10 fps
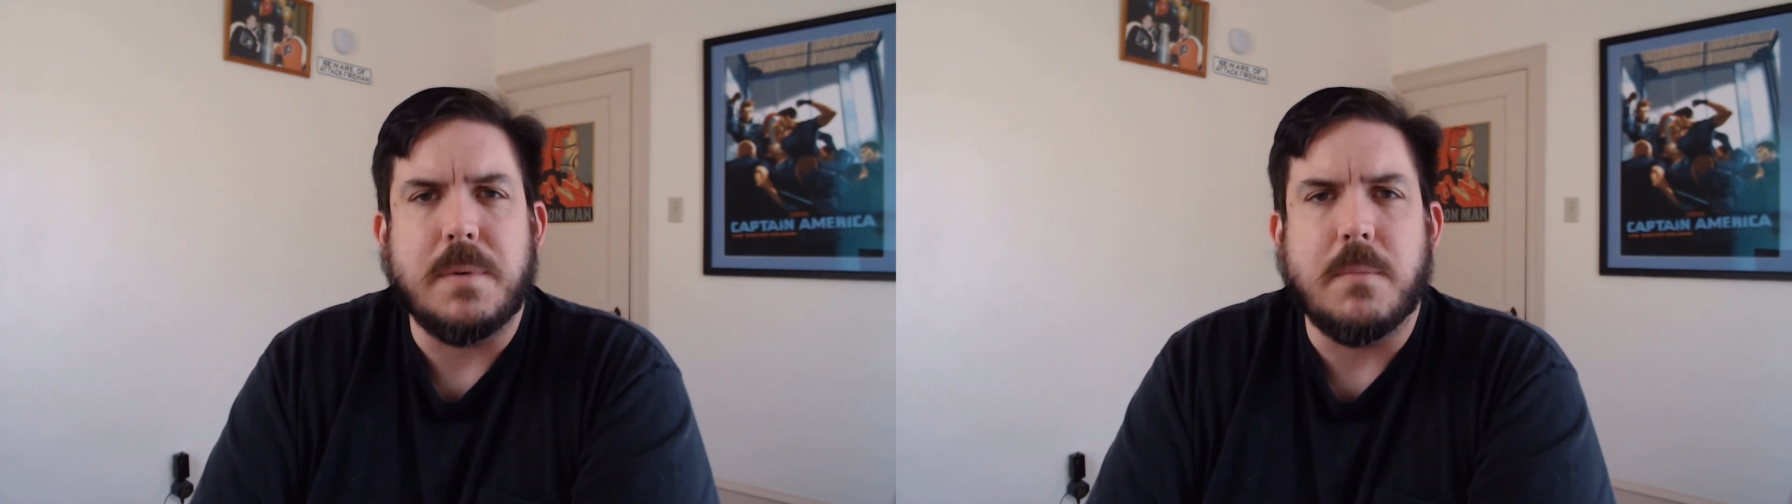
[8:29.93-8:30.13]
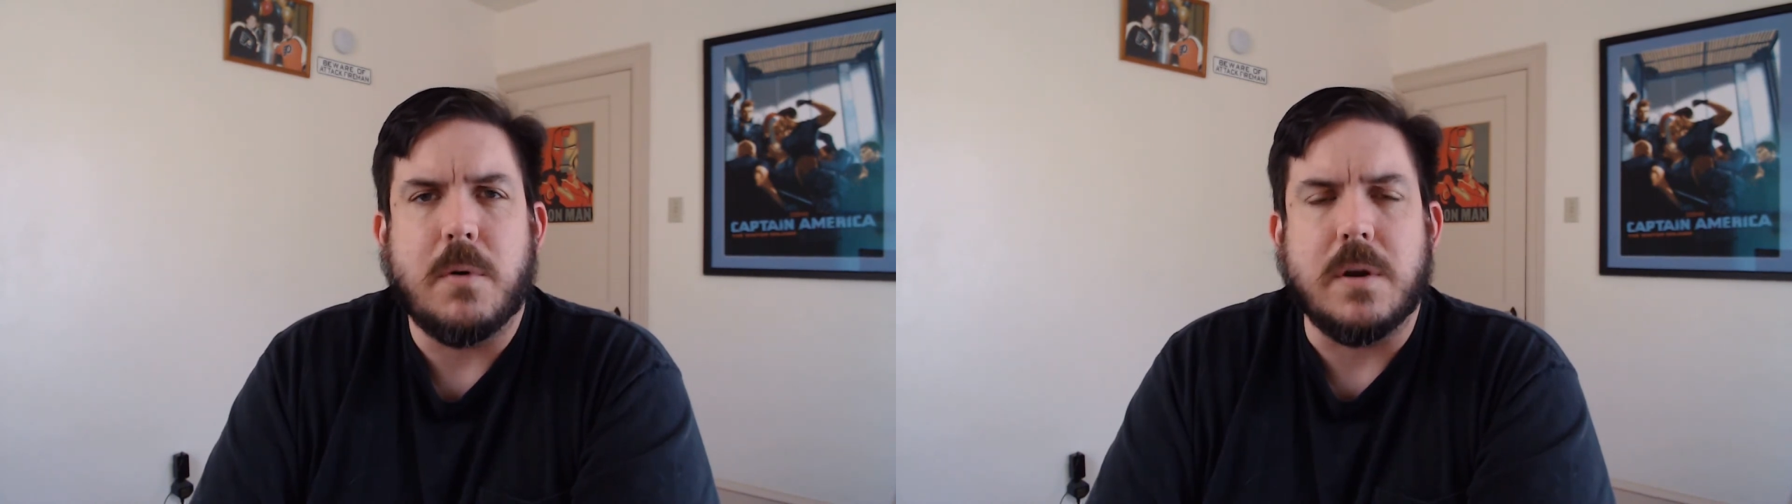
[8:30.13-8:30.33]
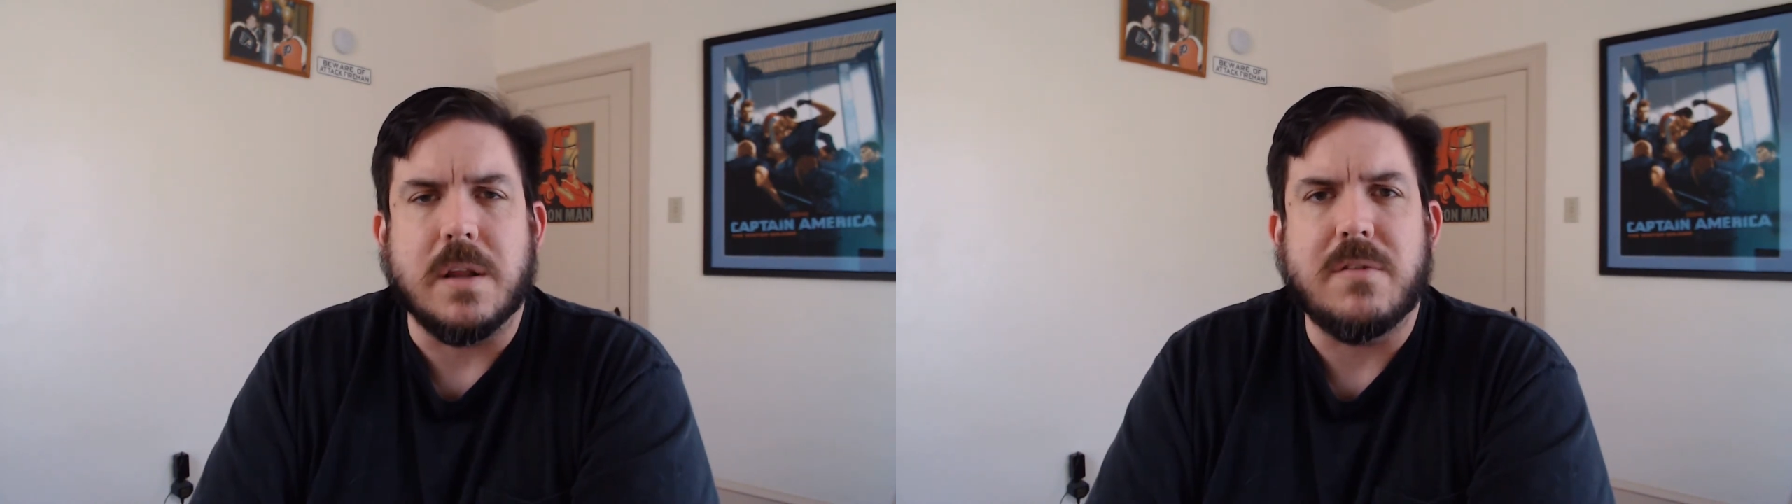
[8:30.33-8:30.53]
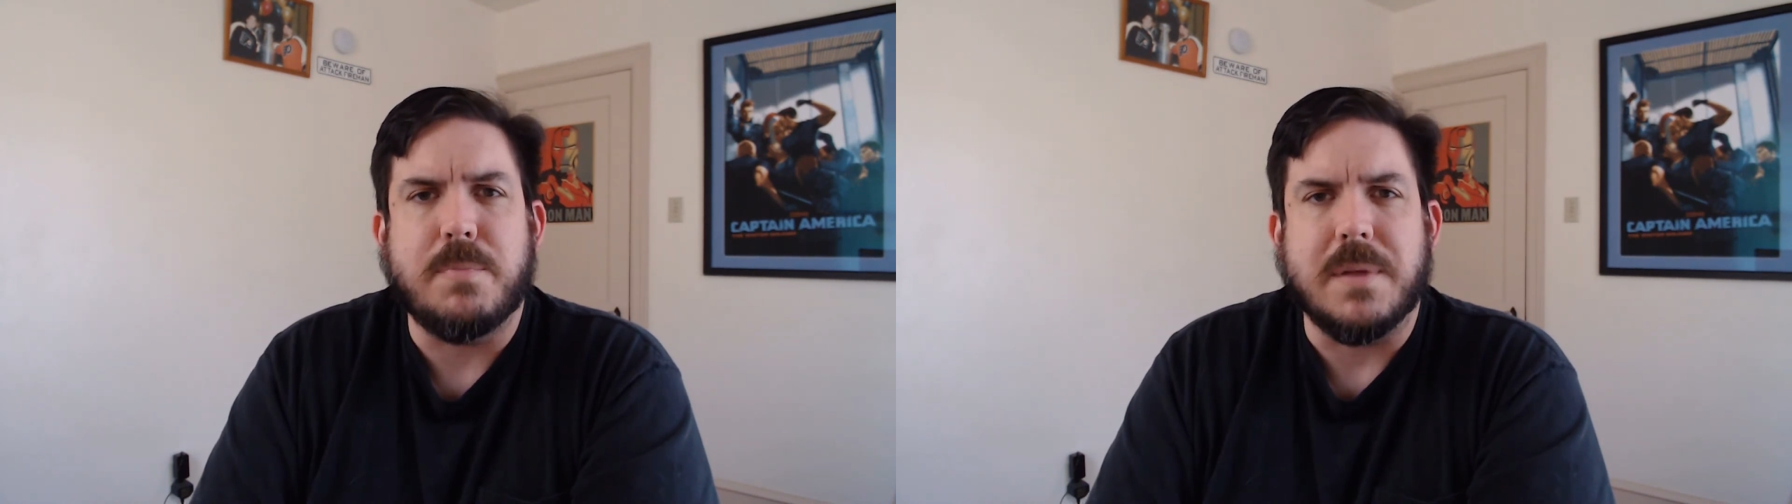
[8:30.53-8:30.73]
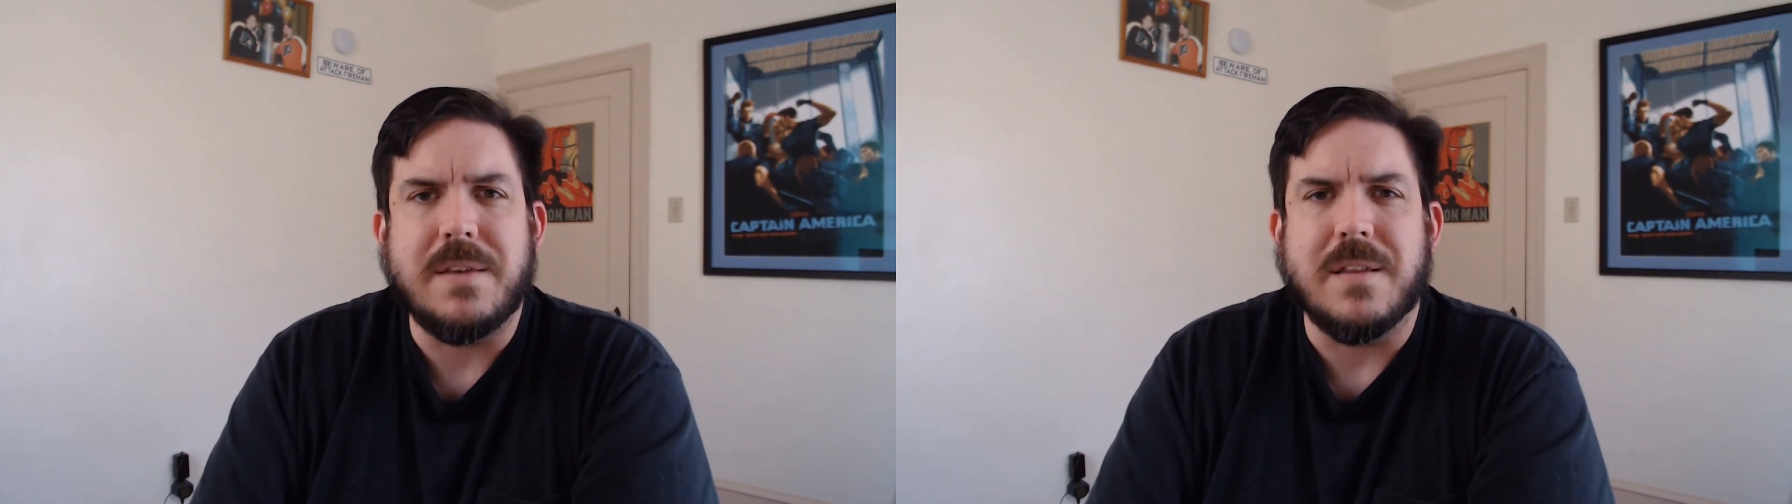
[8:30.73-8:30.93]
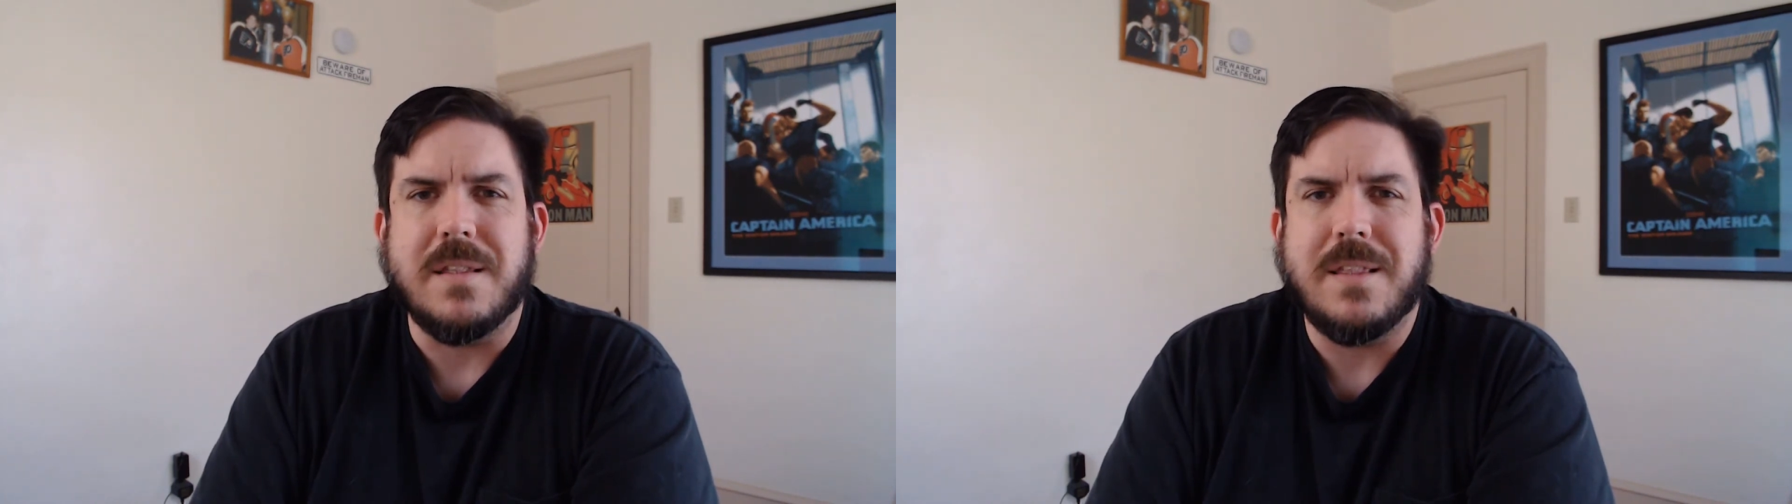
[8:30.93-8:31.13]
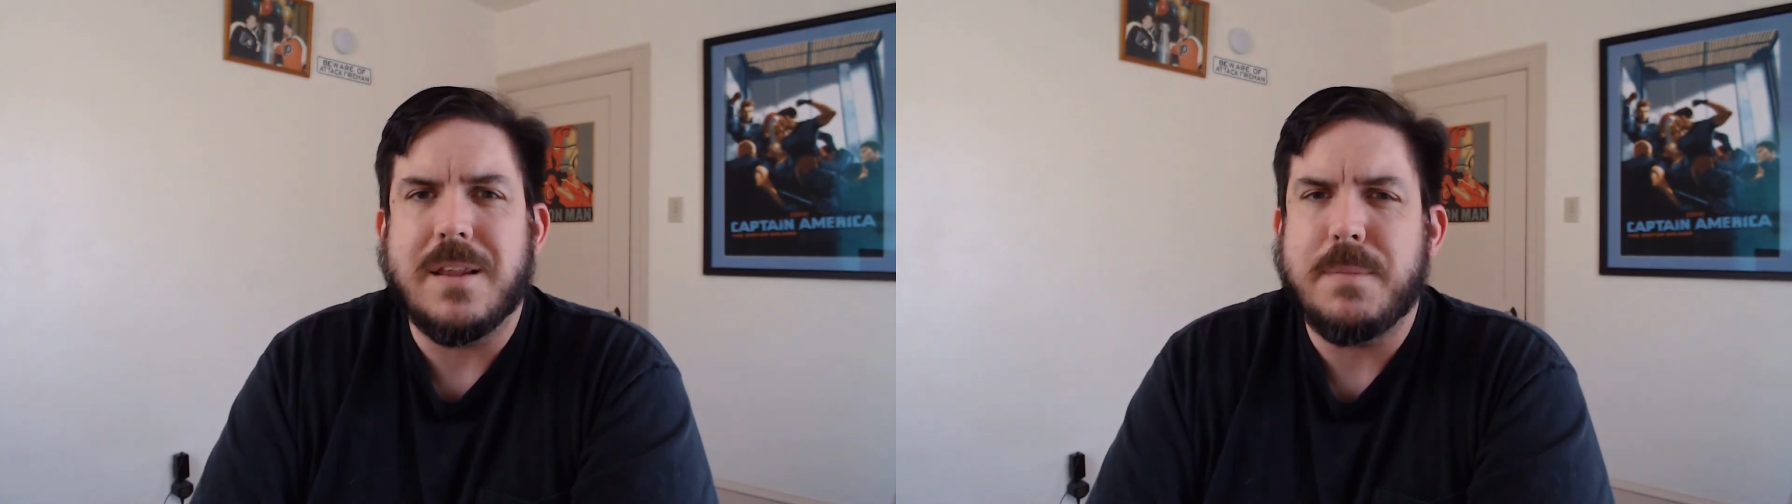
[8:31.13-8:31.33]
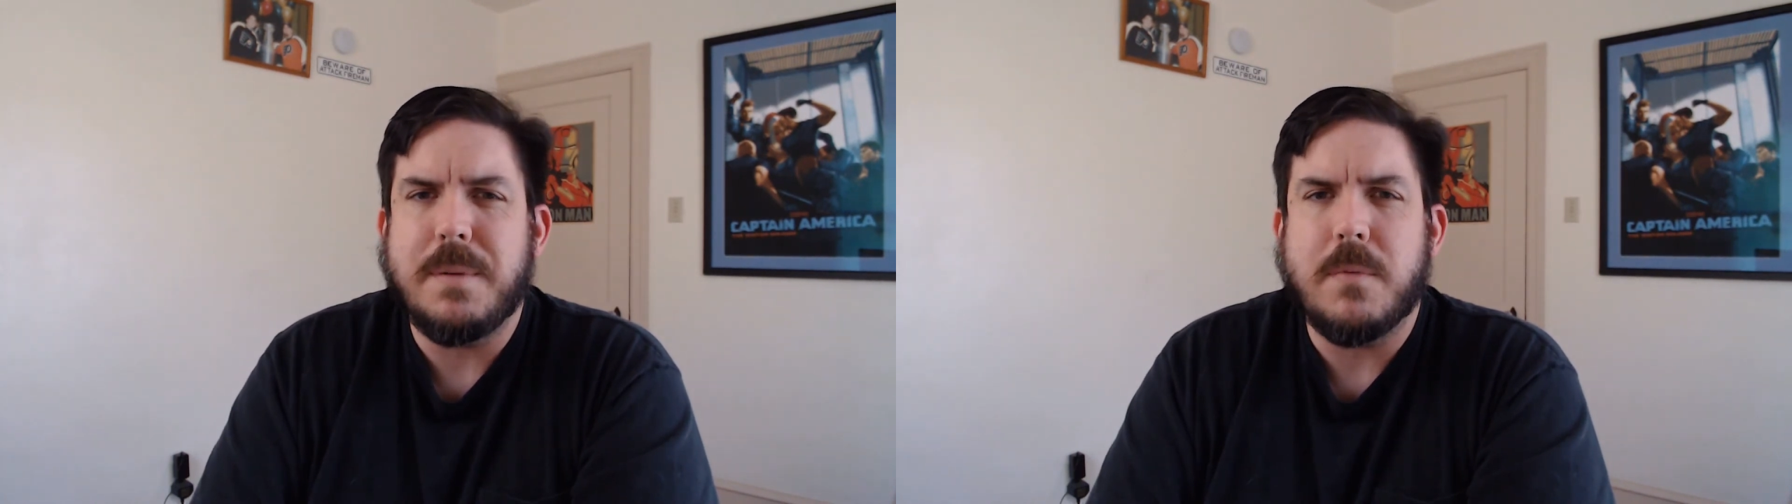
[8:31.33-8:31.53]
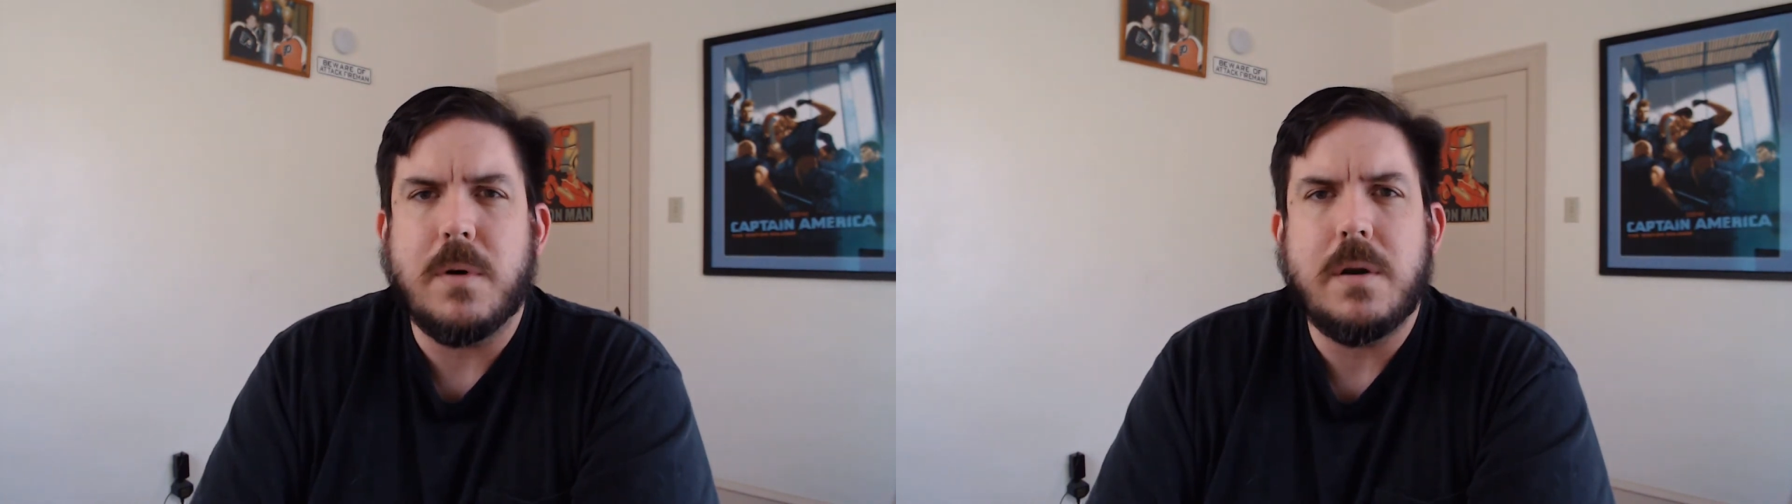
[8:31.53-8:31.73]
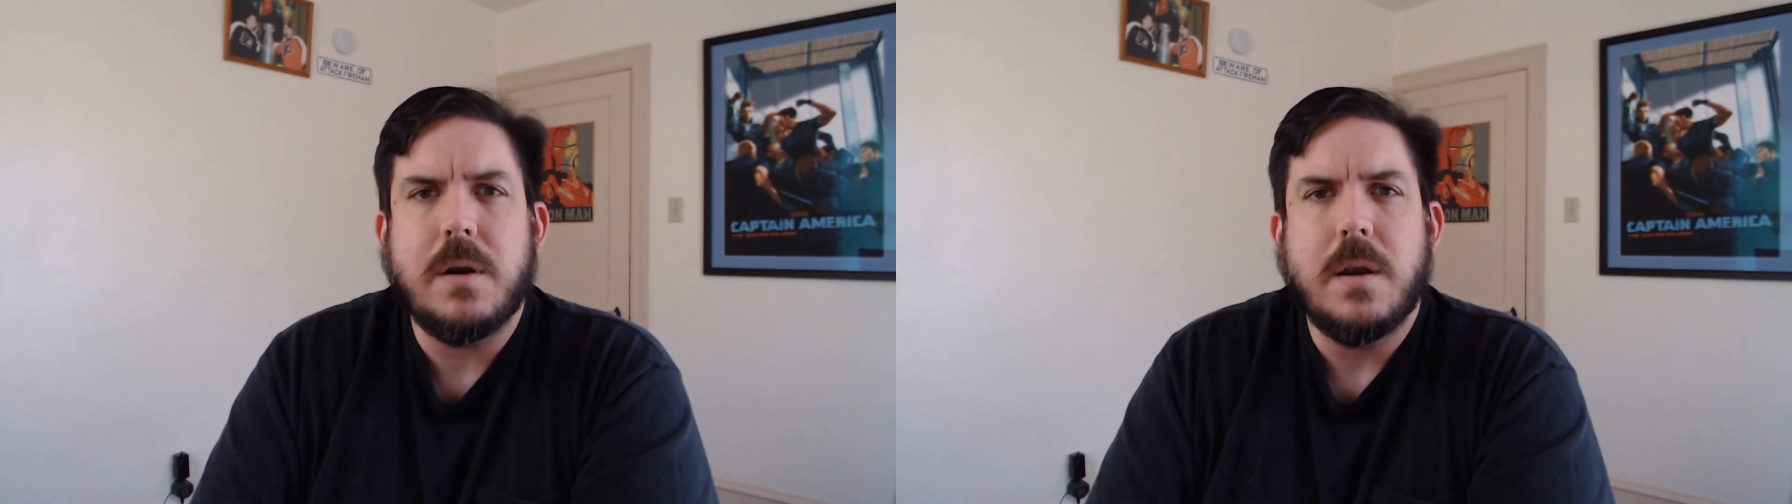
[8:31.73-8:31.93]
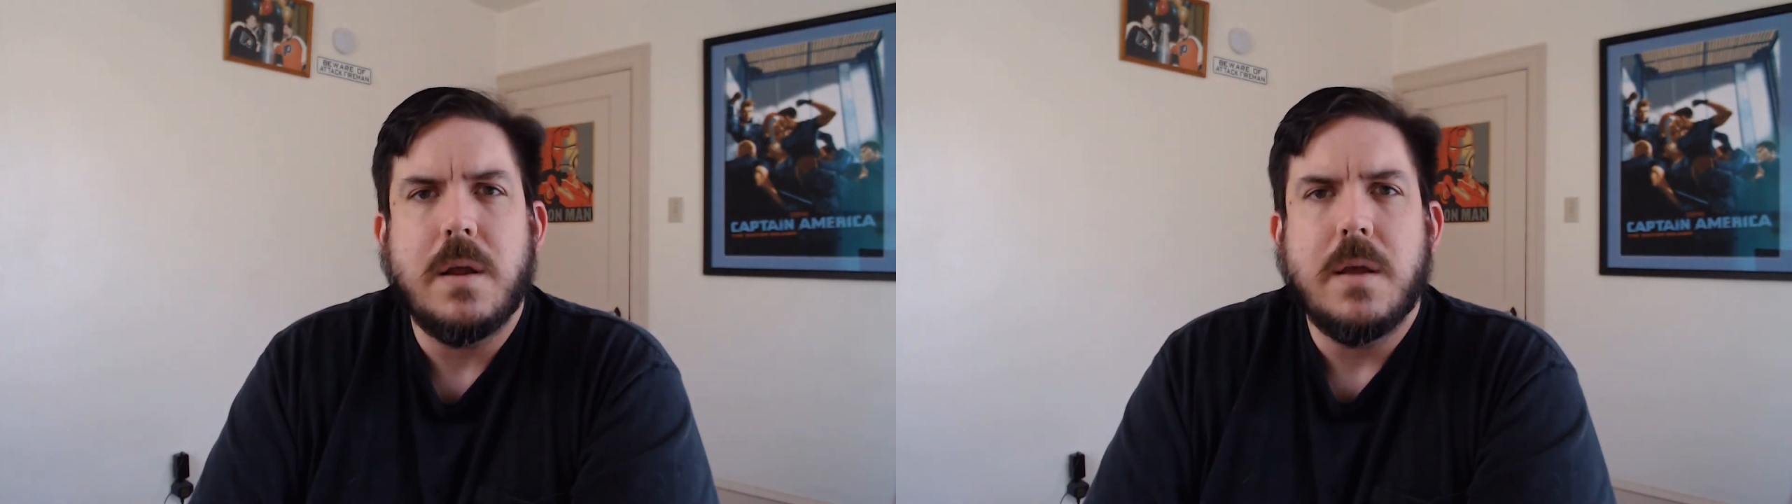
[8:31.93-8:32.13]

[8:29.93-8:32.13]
bit more and explained a little bit more.